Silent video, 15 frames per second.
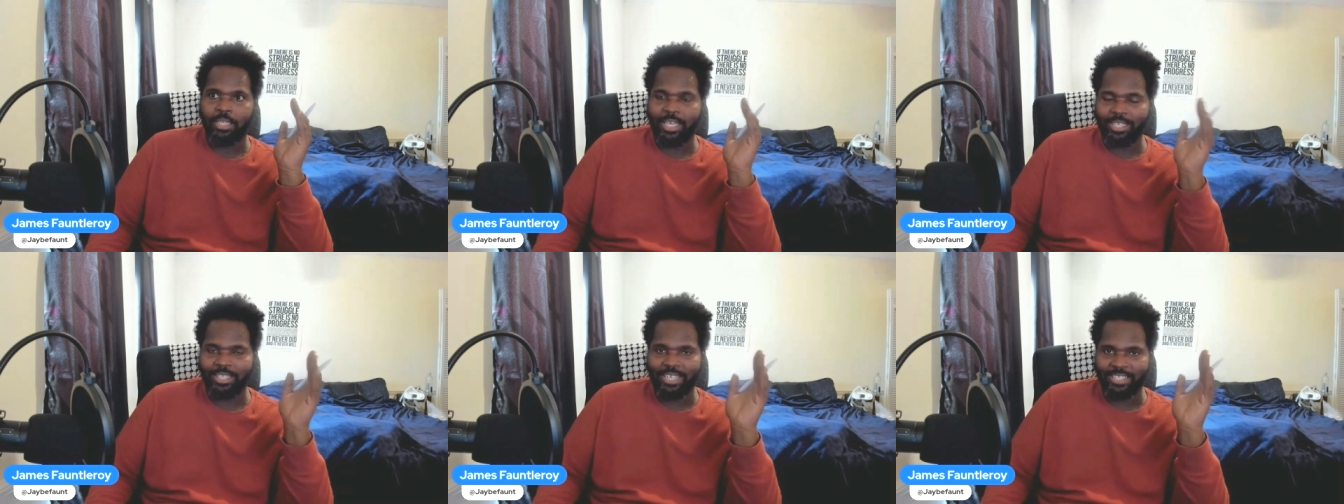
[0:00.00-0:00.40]

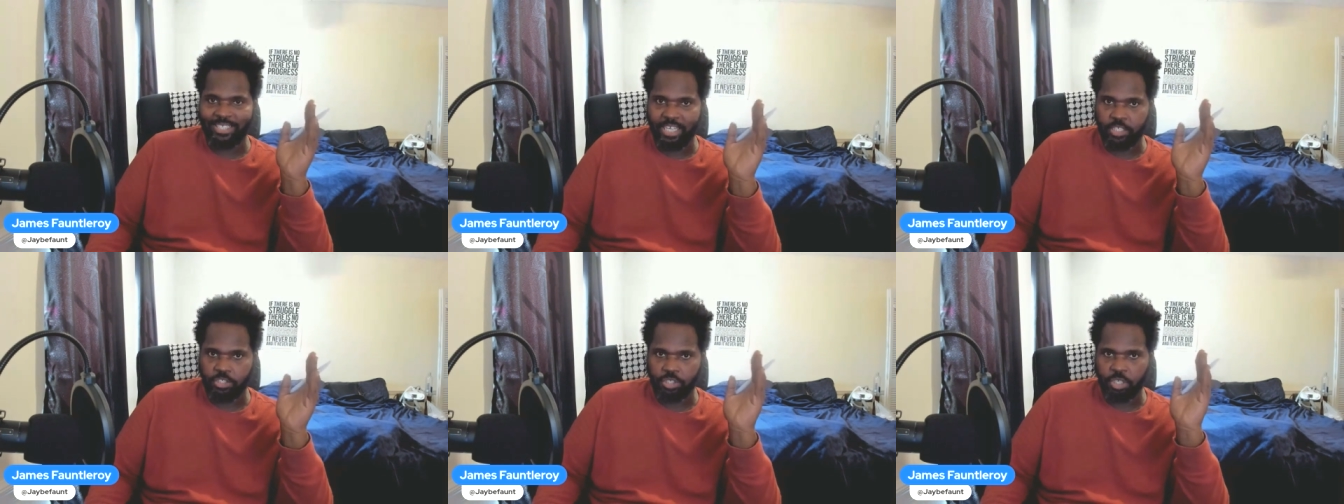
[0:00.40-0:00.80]

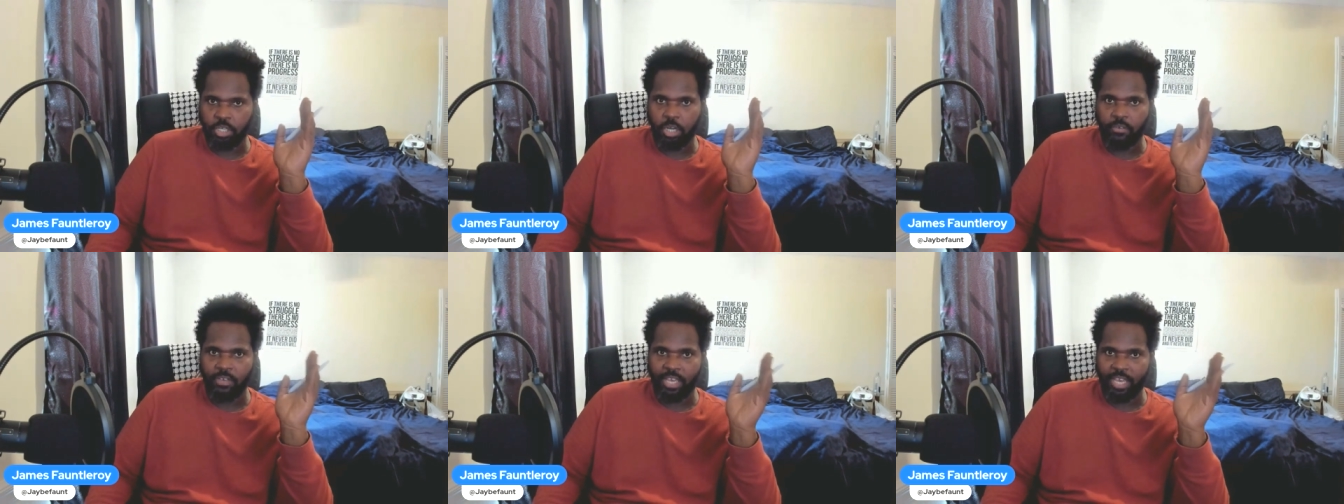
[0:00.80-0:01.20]

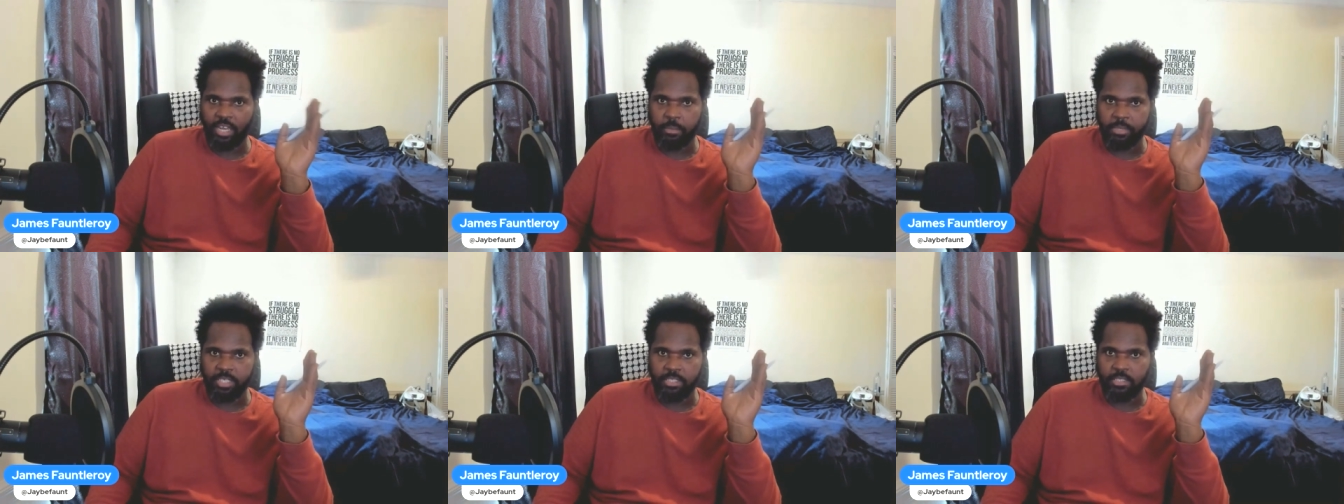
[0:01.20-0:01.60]
legalization of
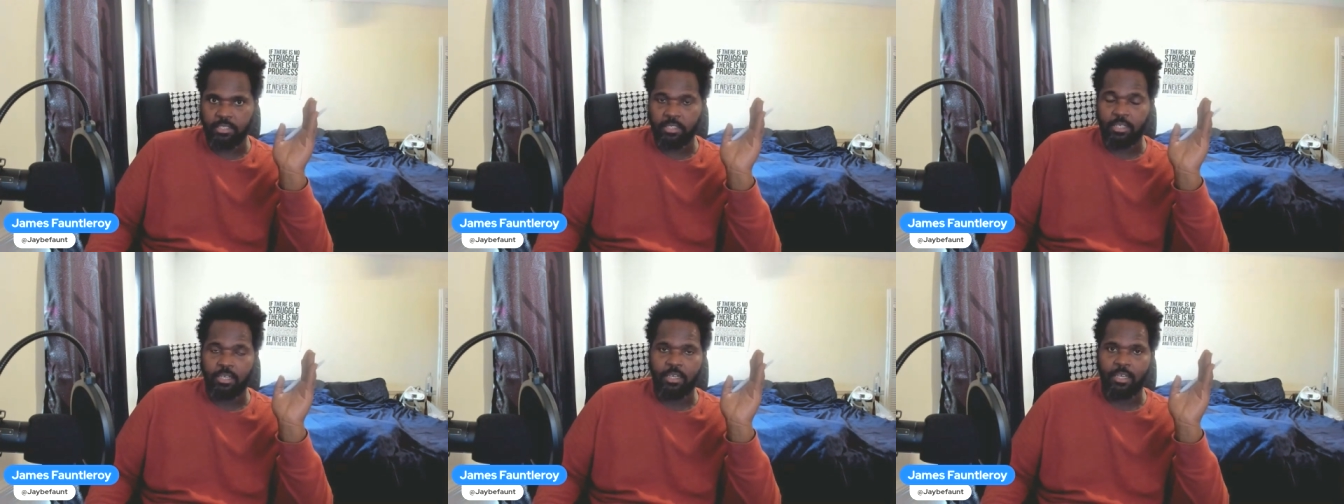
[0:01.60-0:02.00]

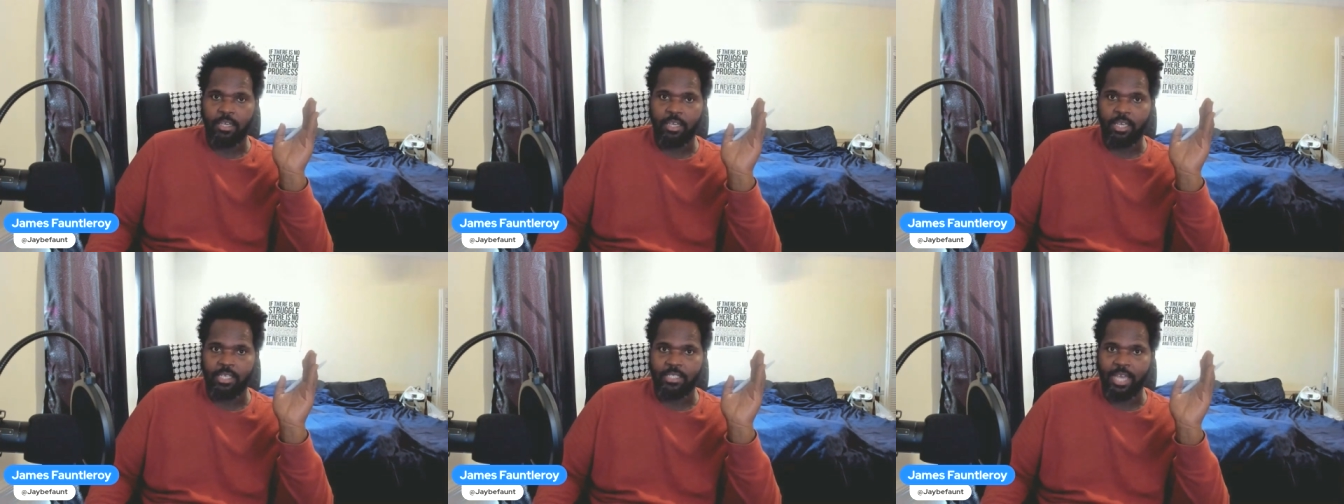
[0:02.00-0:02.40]
cannabis
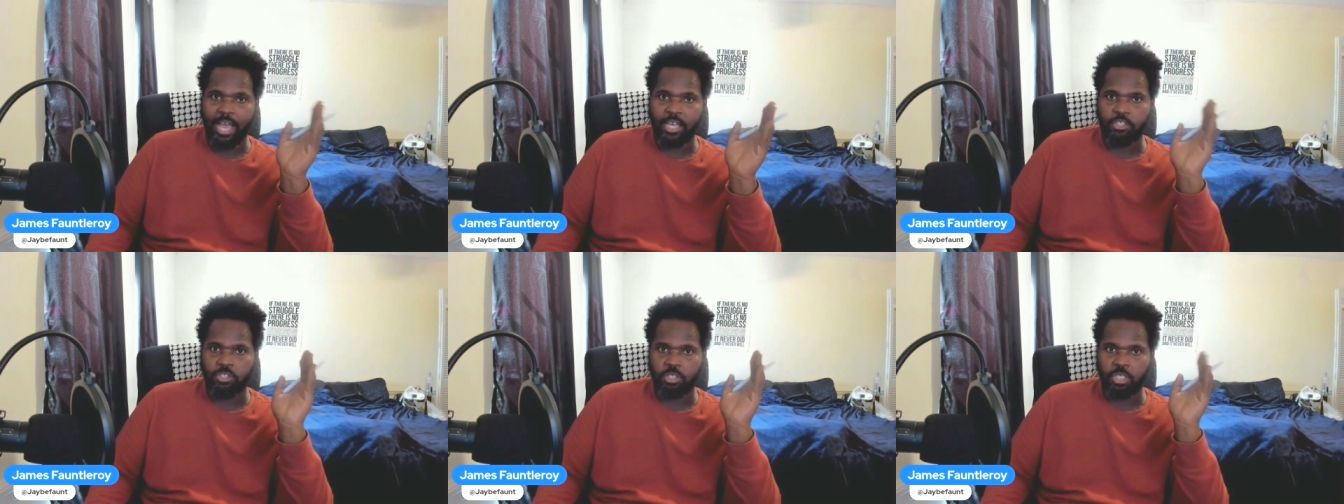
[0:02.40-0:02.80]
is
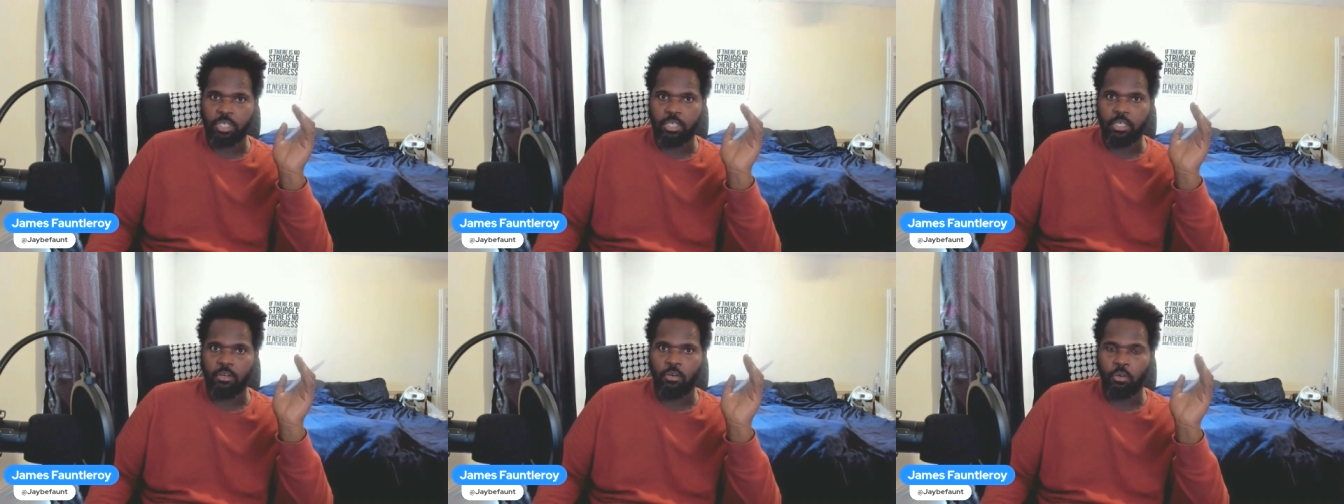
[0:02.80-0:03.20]

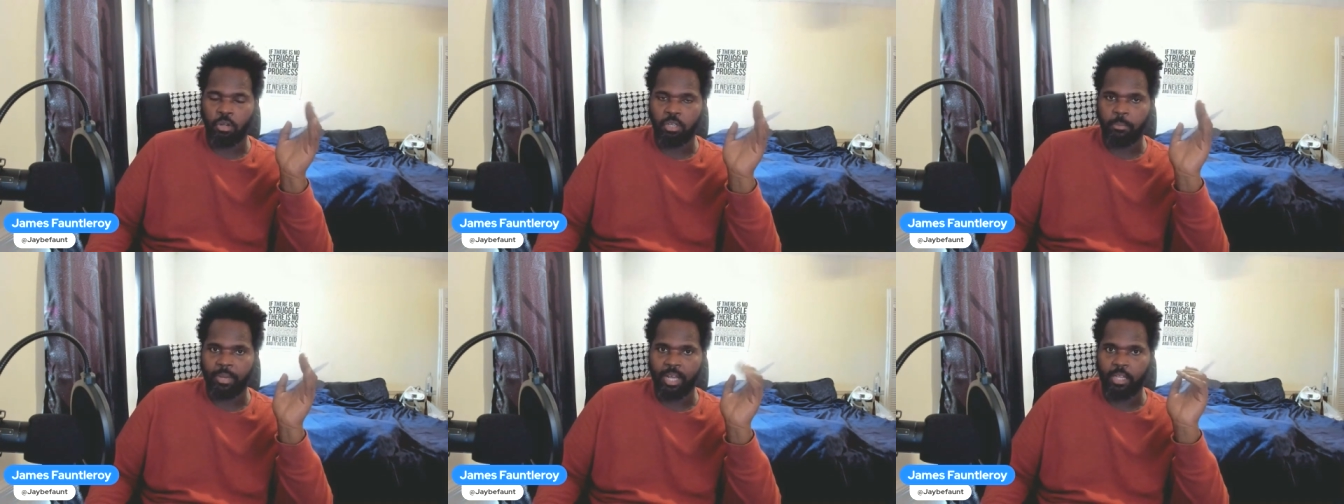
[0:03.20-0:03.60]
actually
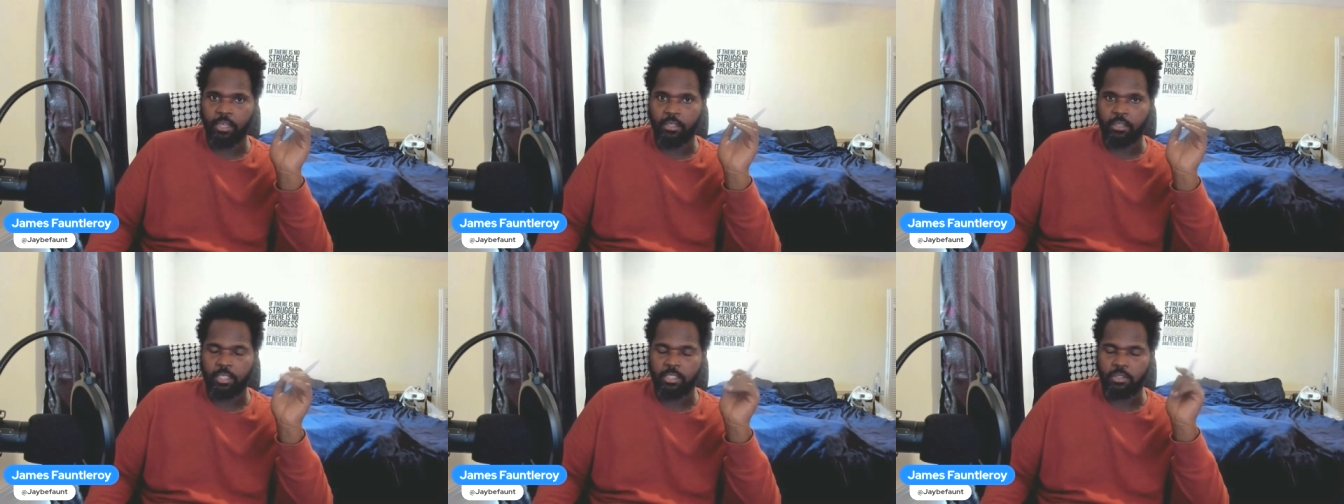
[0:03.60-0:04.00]
on the
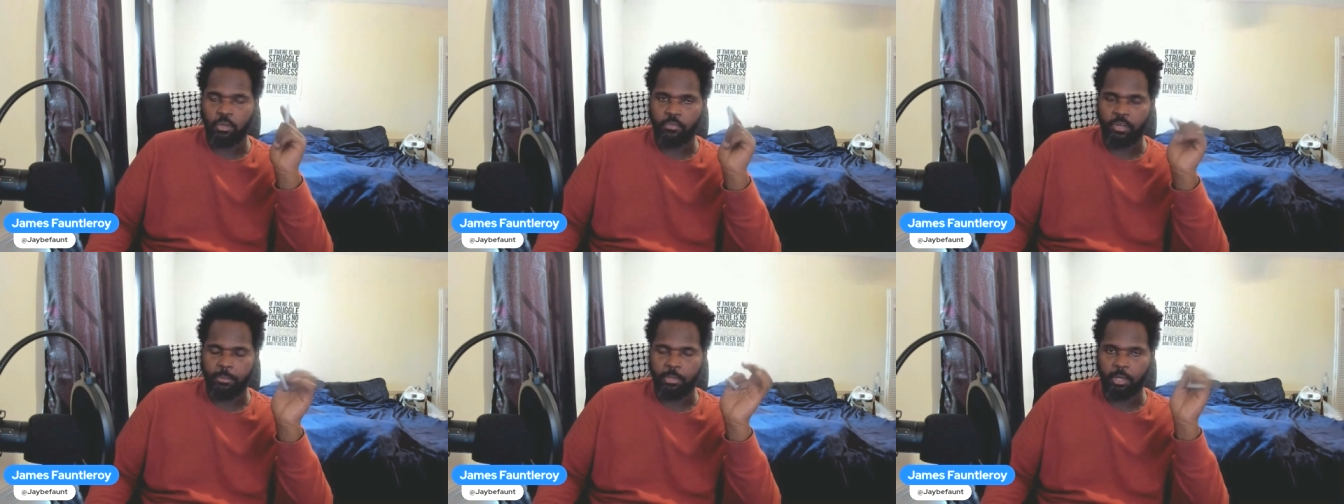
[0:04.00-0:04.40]
ballot this
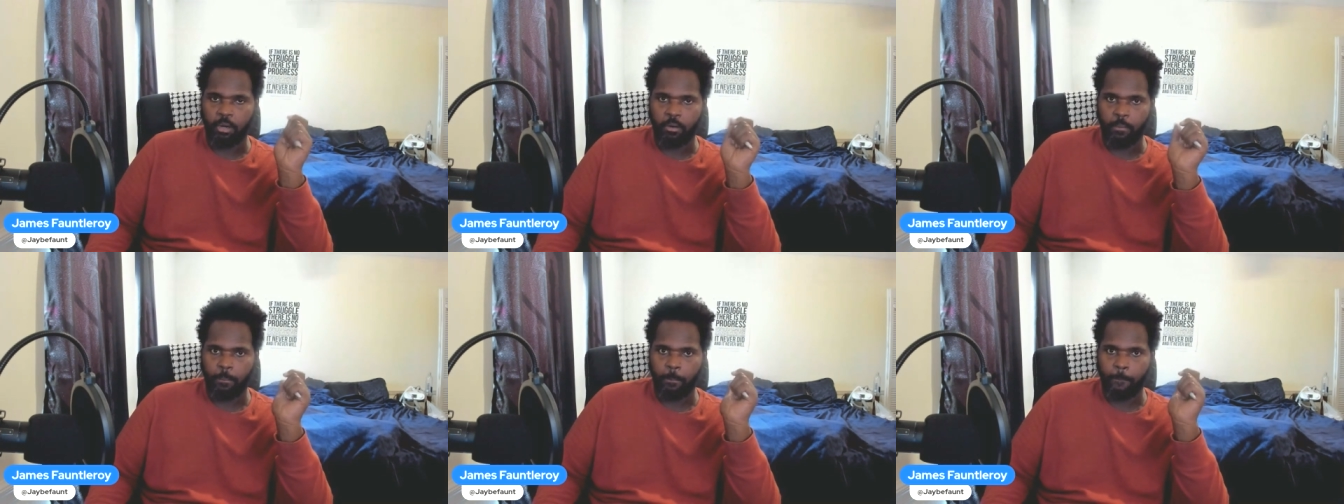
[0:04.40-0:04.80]
November.